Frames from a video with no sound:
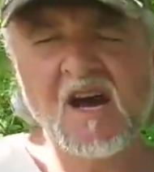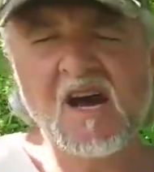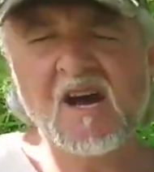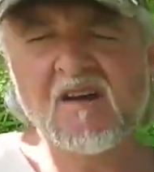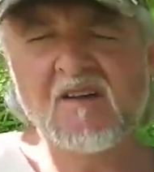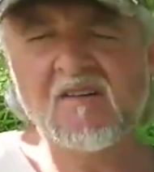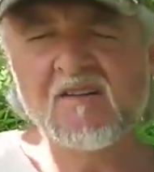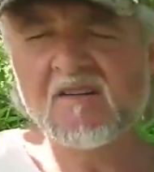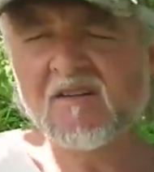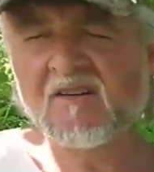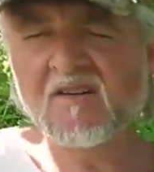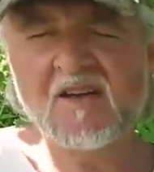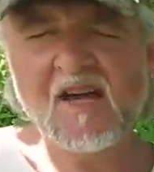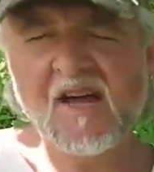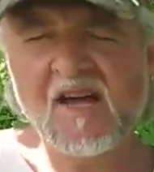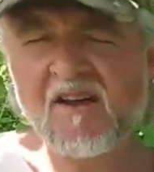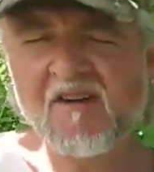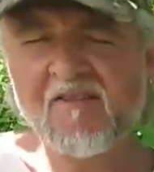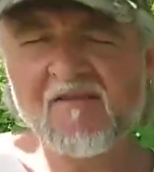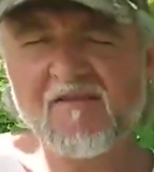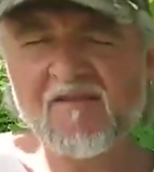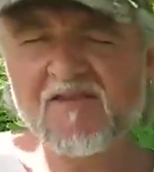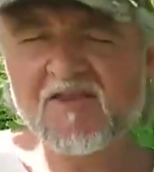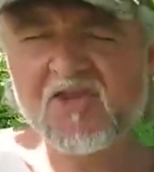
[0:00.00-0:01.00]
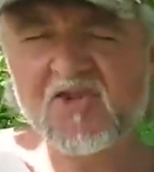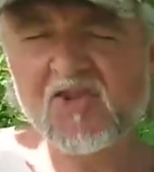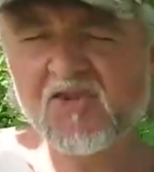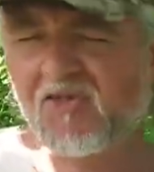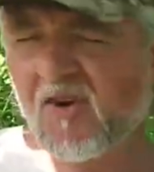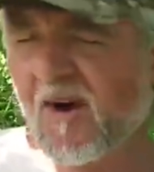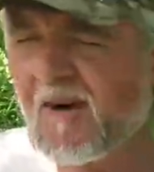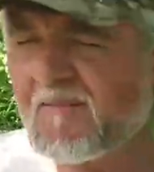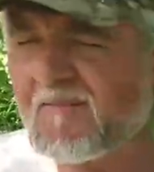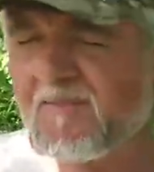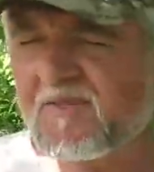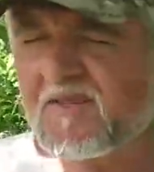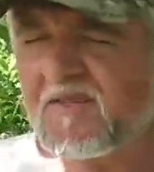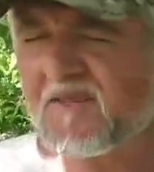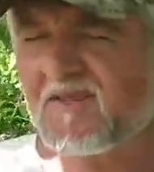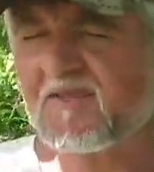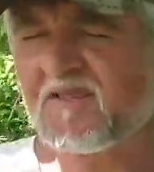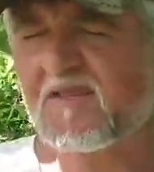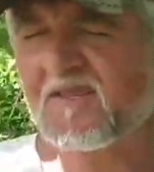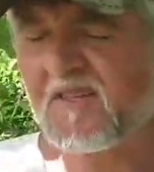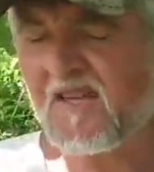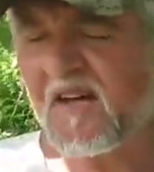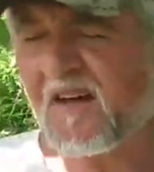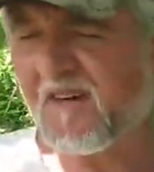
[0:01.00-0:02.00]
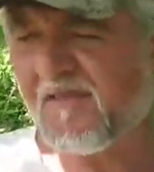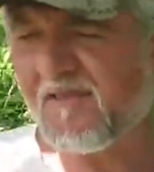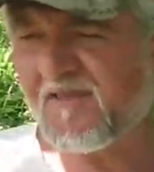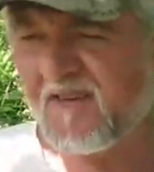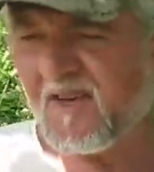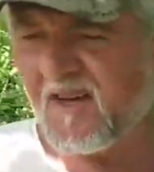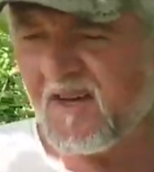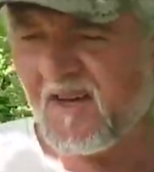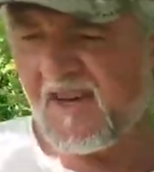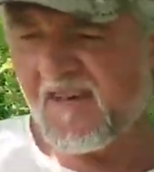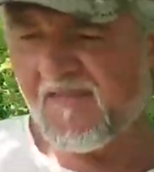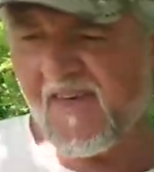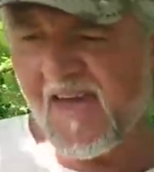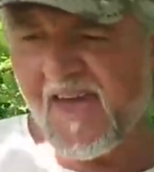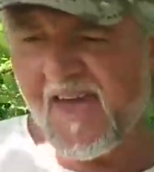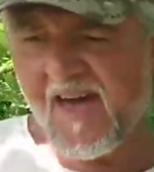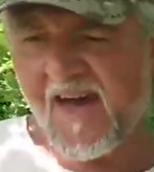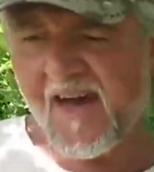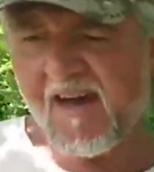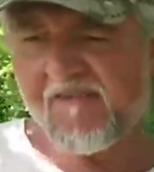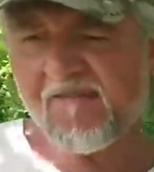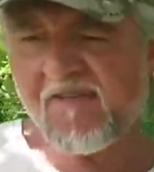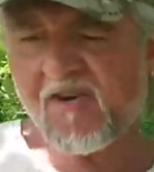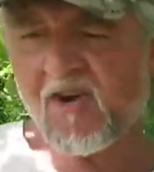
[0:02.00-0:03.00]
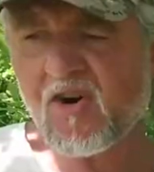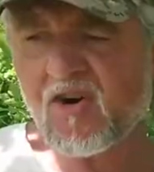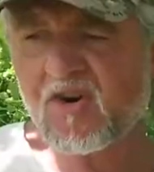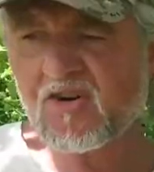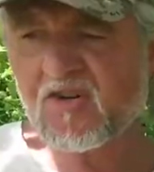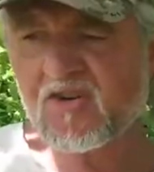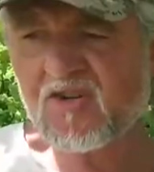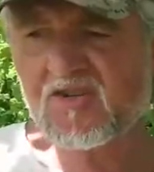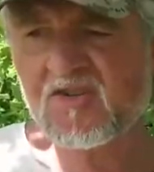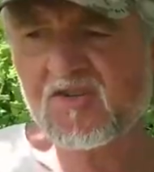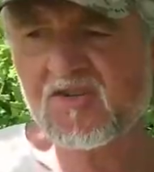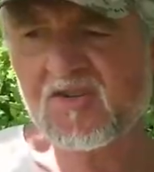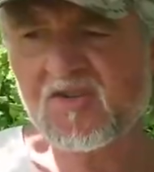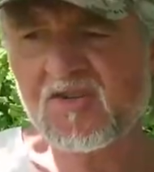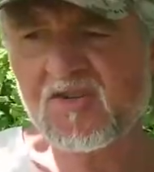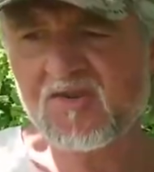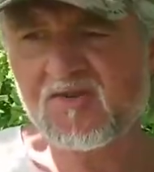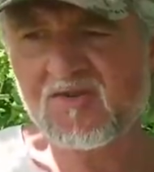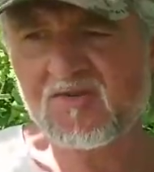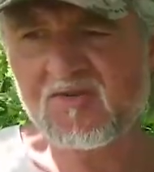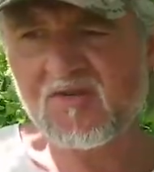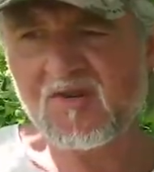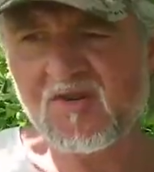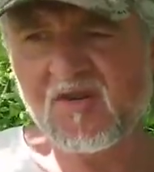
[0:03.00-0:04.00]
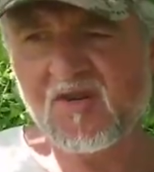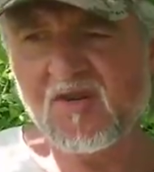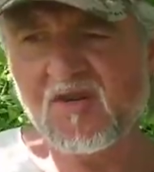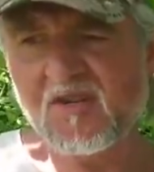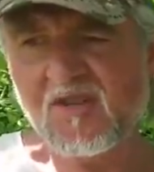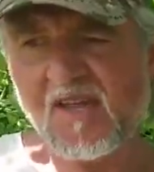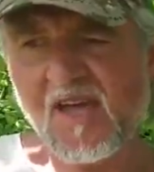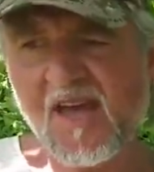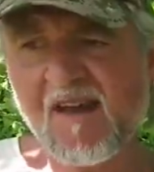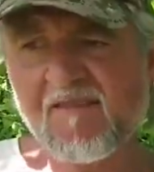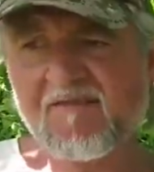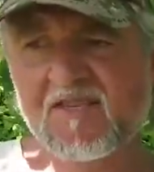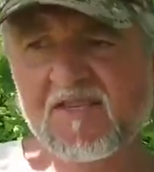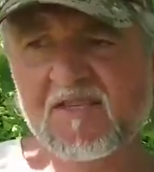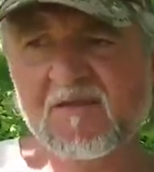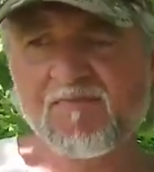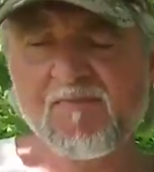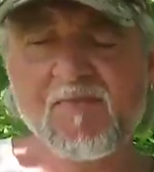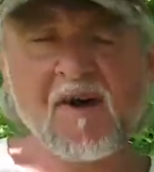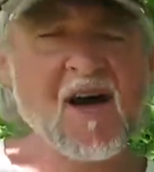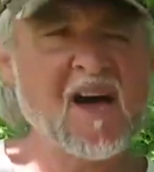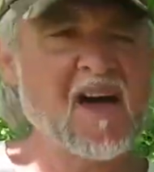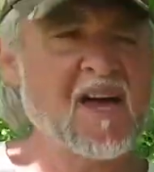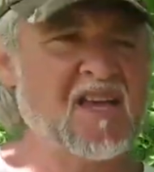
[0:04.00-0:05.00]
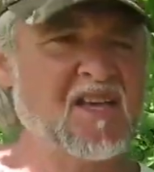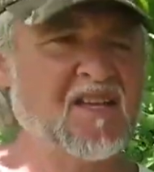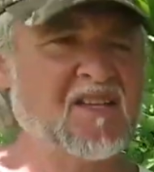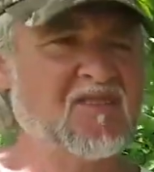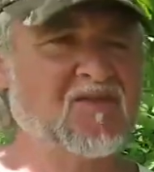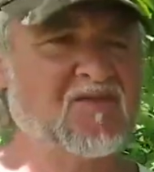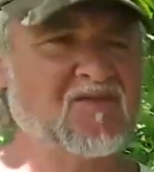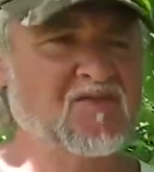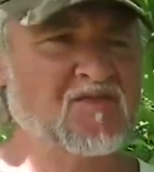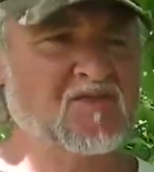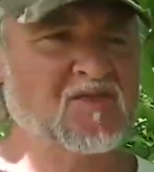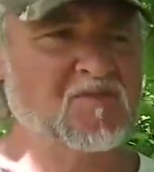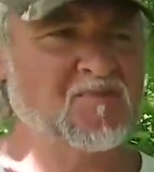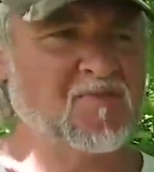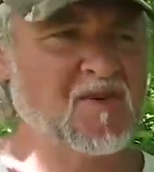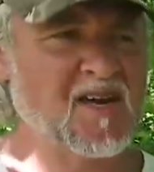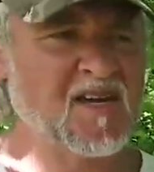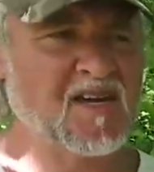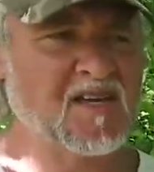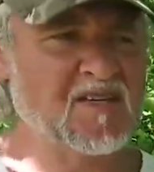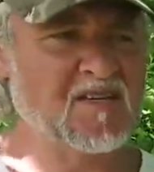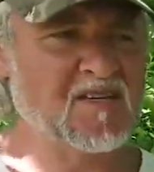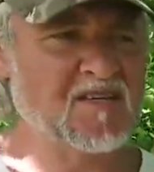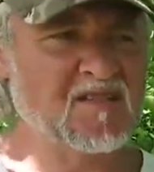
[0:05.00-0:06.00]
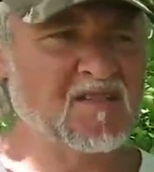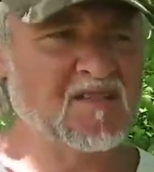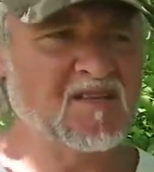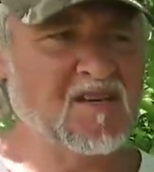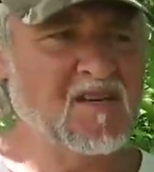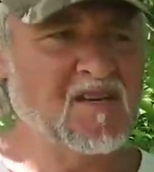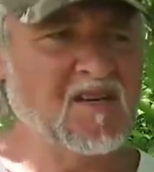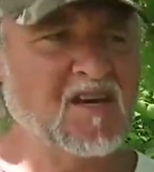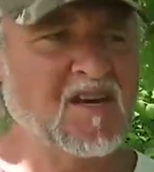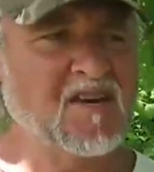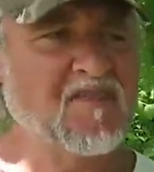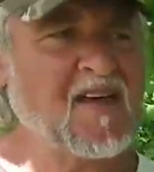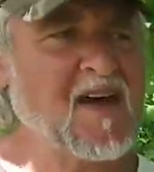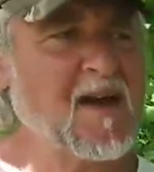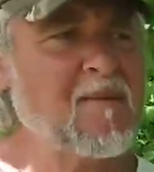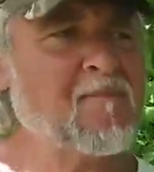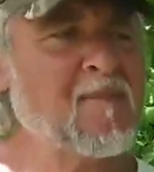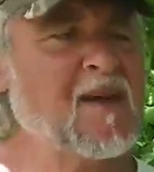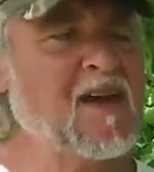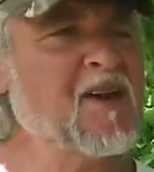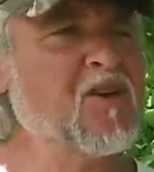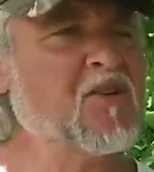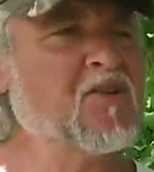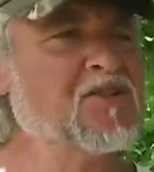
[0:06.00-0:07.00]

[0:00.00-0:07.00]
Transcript: uh, kind of shrubs and stuff. And they have hooks too. They have spines or spikes. And that may